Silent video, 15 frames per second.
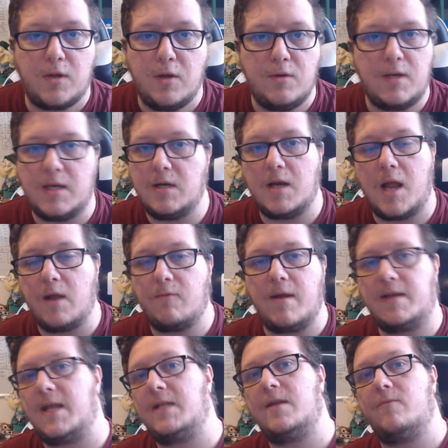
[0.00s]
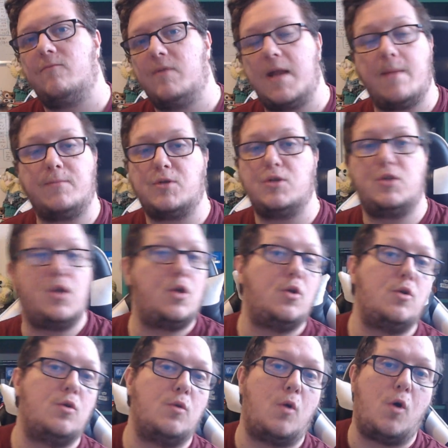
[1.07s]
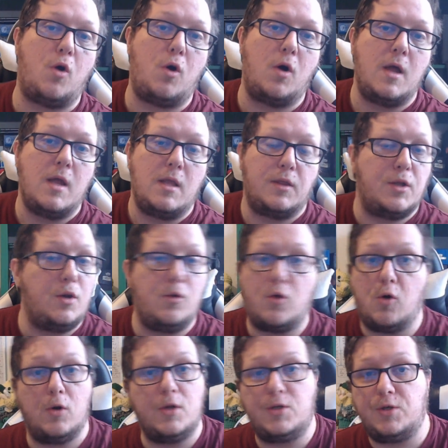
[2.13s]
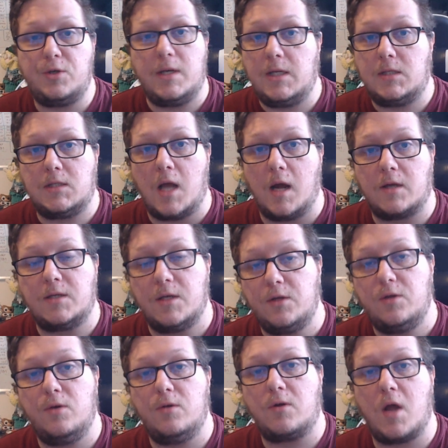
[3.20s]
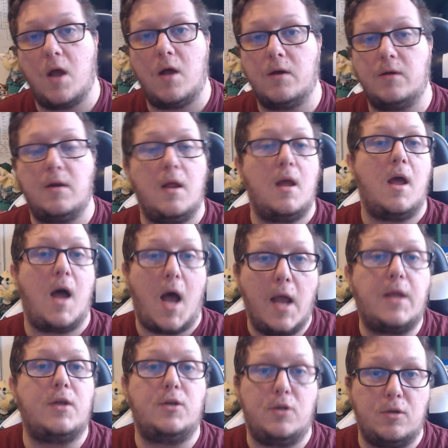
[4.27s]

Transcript: you didn't like Red Dead Redemption 2, or the new Call of Duty sucked, and you were gone, I could do